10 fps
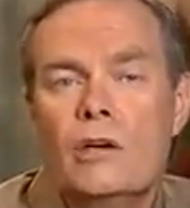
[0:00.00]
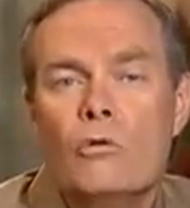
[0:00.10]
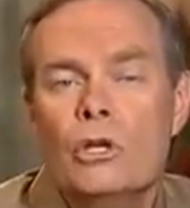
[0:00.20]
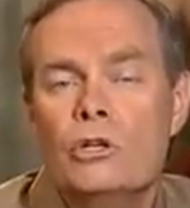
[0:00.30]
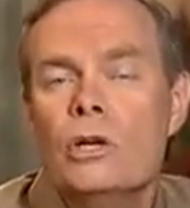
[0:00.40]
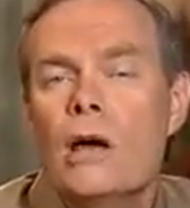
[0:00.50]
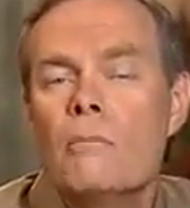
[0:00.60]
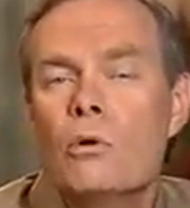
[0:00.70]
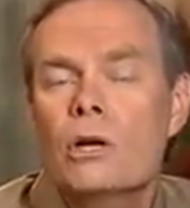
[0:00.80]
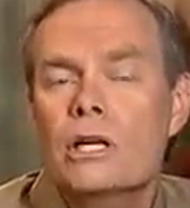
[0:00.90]
When you got
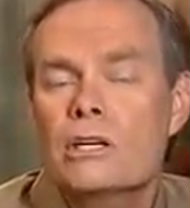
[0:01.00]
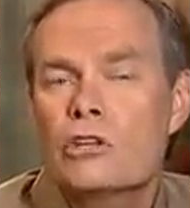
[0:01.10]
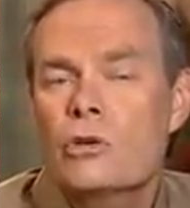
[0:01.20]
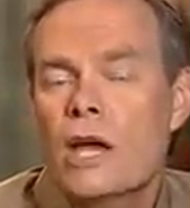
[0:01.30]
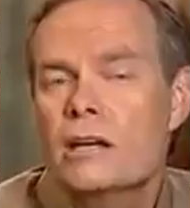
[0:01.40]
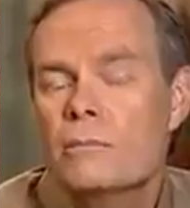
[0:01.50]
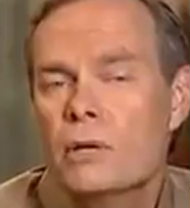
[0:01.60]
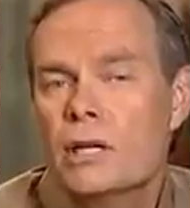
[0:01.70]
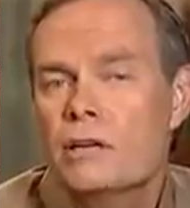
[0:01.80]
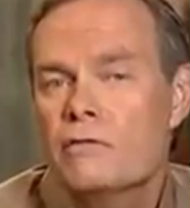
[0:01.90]
born again, you had to
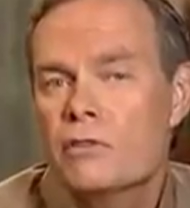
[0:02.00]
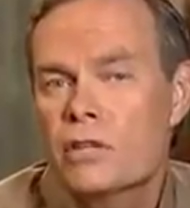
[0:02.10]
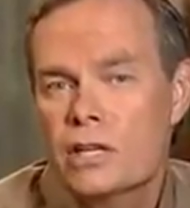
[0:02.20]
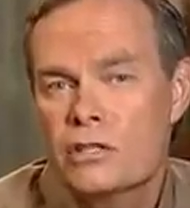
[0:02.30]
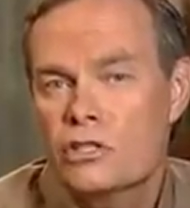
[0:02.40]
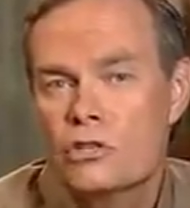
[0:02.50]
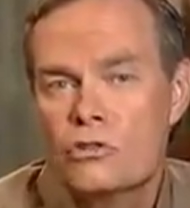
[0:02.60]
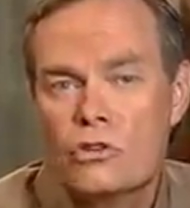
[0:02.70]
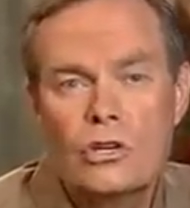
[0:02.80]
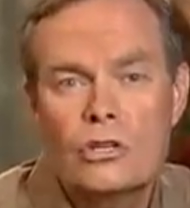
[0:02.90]
believe for things that you
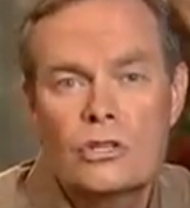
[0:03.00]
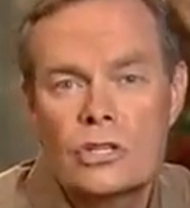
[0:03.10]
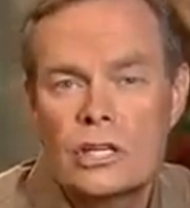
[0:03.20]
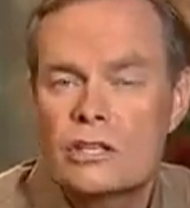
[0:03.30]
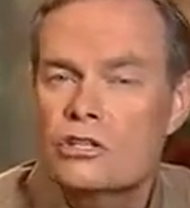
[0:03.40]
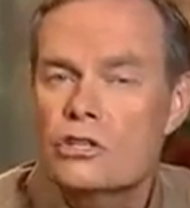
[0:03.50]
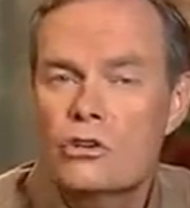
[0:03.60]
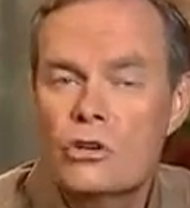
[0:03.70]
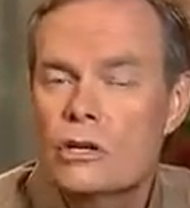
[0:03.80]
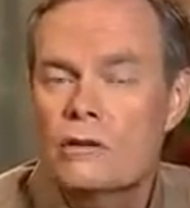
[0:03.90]
couldn't see, that you
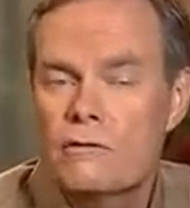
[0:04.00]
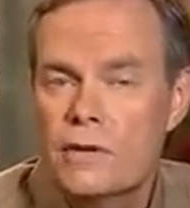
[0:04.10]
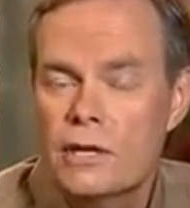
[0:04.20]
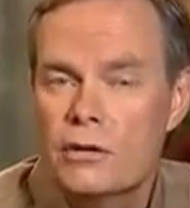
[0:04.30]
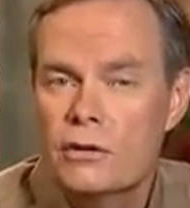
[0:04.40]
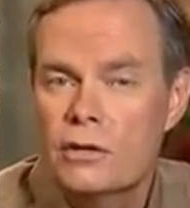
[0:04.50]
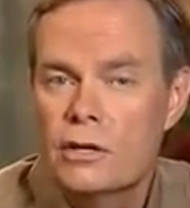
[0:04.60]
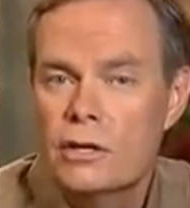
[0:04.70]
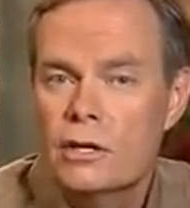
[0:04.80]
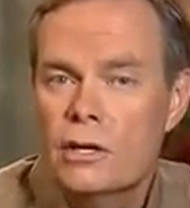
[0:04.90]
couldn't feel.
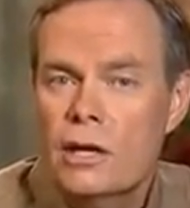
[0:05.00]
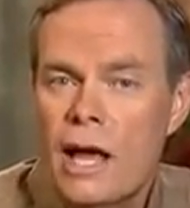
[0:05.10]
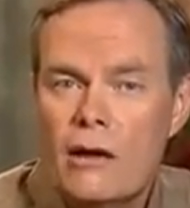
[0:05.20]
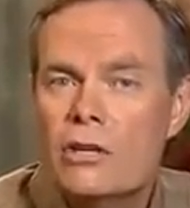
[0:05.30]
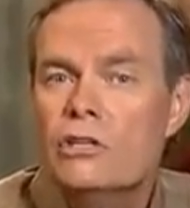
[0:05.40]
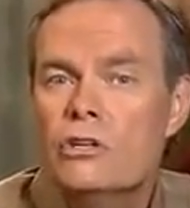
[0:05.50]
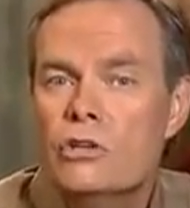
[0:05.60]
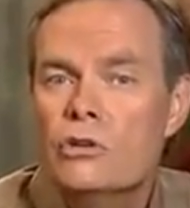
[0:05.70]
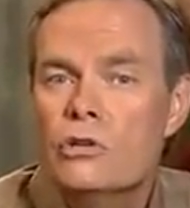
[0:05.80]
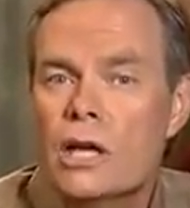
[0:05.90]
How can you
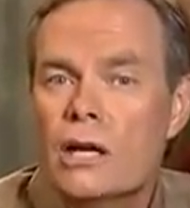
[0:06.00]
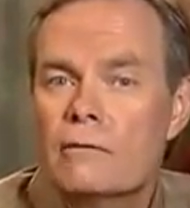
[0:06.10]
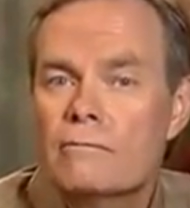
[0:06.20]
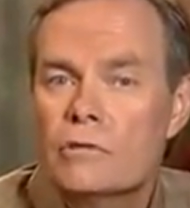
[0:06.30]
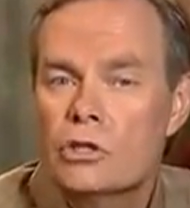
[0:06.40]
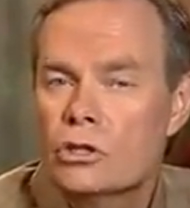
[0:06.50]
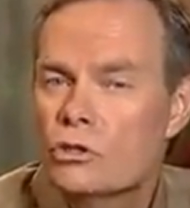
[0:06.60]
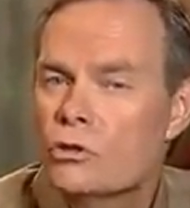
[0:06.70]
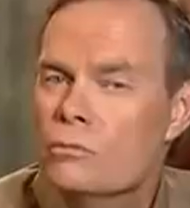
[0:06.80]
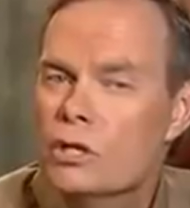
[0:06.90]
do that? You can
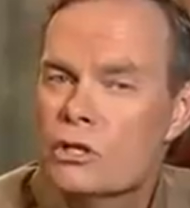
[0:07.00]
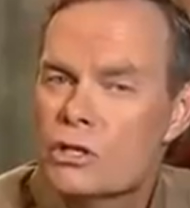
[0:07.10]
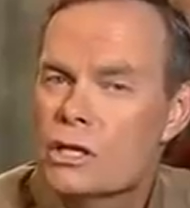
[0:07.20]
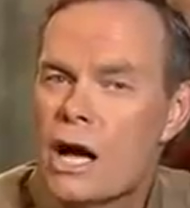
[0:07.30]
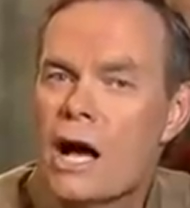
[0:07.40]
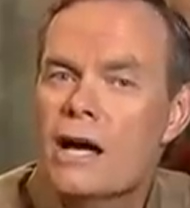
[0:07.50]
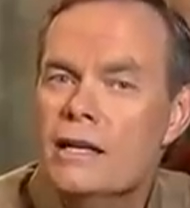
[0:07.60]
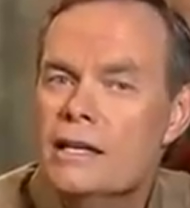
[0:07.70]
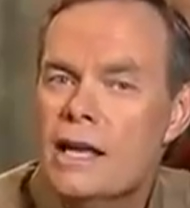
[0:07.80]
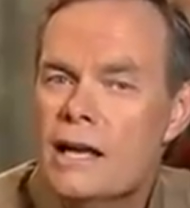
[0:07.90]
do it because
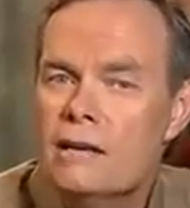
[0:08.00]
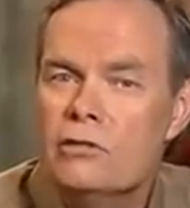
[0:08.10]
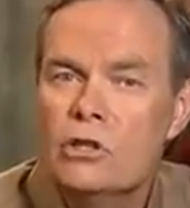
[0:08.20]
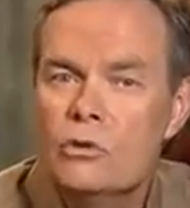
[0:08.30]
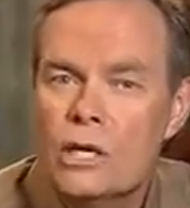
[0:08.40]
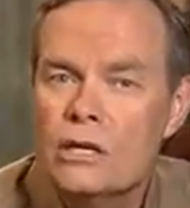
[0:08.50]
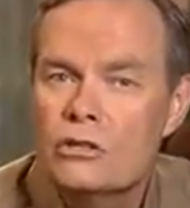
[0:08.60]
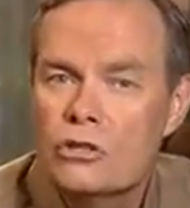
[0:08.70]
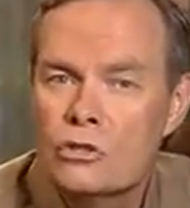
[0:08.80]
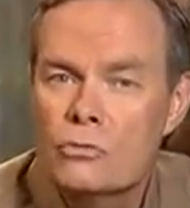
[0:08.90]
God gave you His
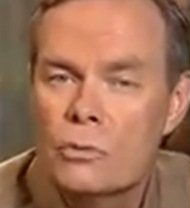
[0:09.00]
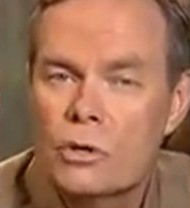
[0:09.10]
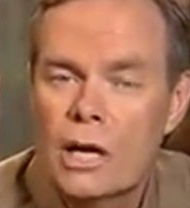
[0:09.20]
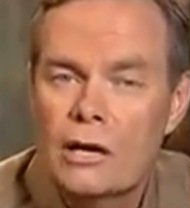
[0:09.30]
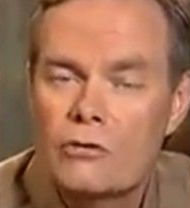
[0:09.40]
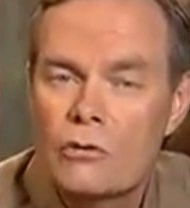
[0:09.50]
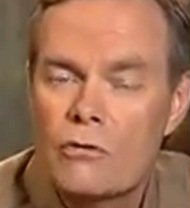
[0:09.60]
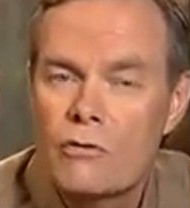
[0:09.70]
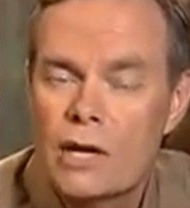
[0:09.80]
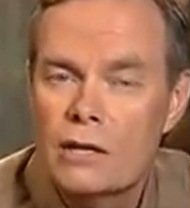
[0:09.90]
supernatural
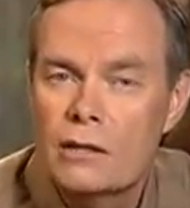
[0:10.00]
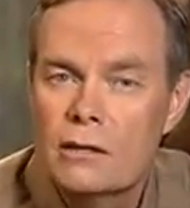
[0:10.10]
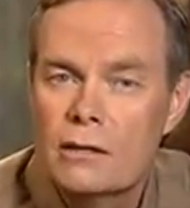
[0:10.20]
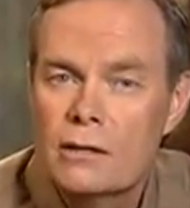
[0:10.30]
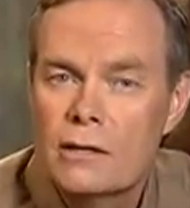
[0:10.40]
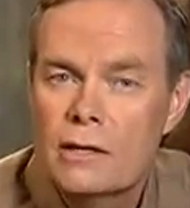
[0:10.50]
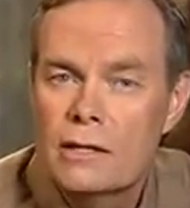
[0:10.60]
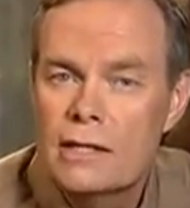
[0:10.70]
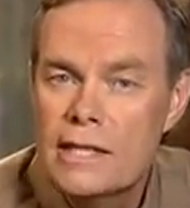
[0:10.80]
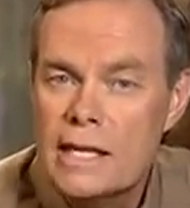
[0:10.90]
faith,
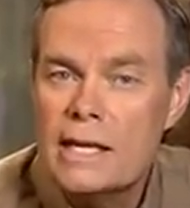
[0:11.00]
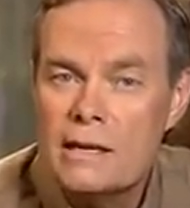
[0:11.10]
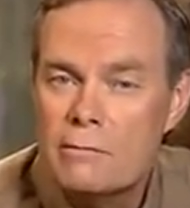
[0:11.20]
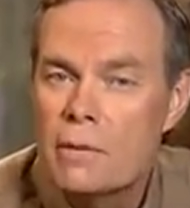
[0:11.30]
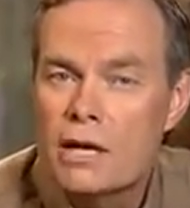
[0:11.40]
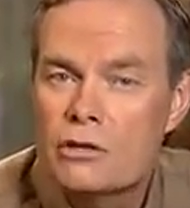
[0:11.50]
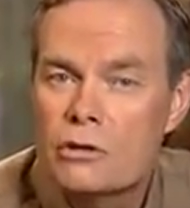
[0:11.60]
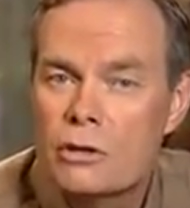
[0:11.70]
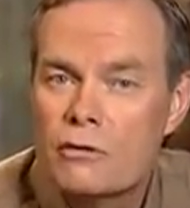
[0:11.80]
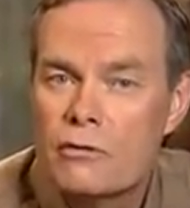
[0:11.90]
the
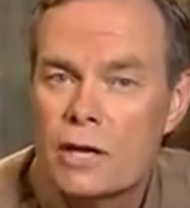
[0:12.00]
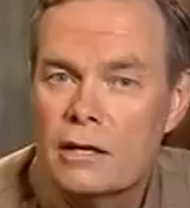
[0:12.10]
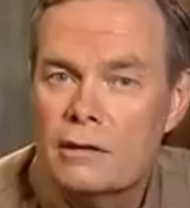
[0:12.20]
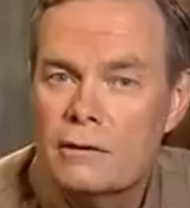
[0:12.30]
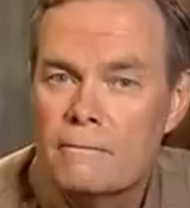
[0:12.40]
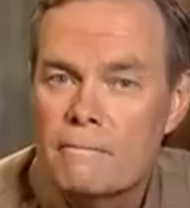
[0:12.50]
measure of faith.